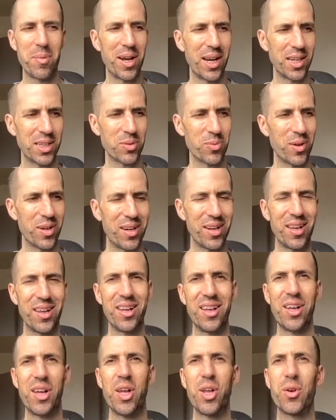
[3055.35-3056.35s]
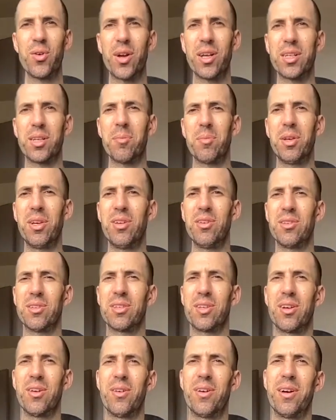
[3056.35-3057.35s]
I just wanted to try something new.
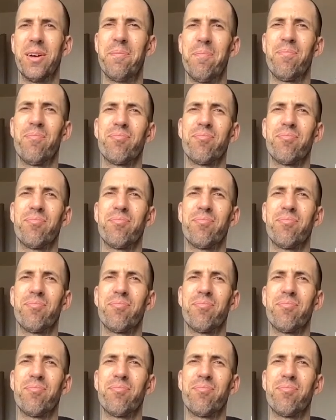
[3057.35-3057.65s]
So um,